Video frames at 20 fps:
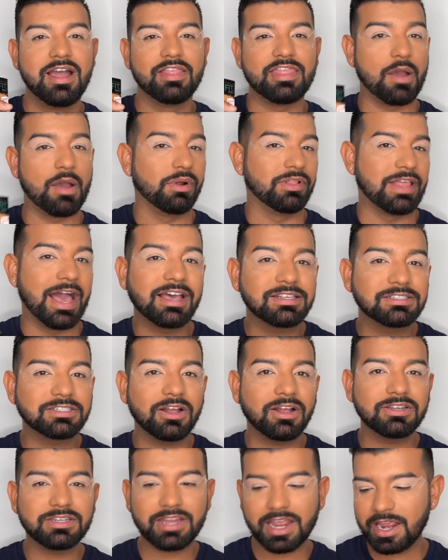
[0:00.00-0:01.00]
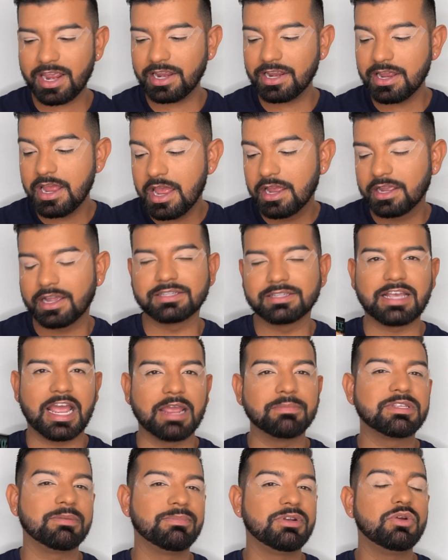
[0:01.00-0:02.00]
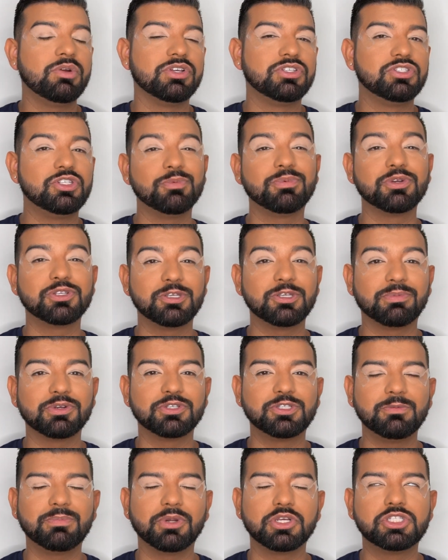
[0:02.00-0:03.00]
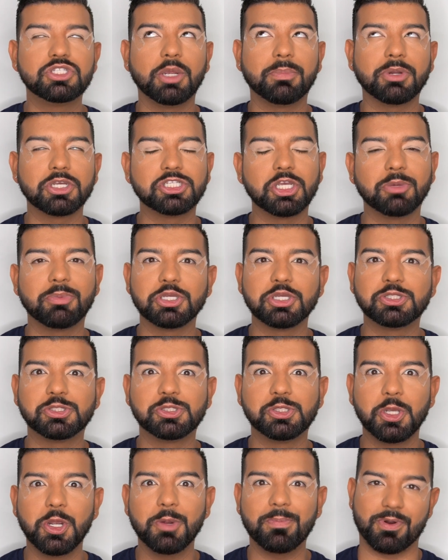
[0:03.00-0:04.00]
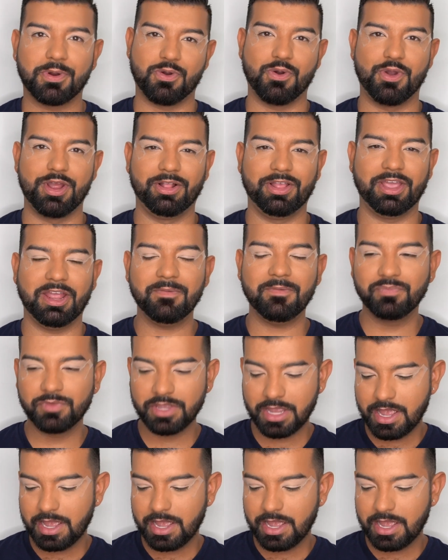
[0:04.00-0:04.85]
that will last all day because I am someone who is super, super, super, super, super, super oily,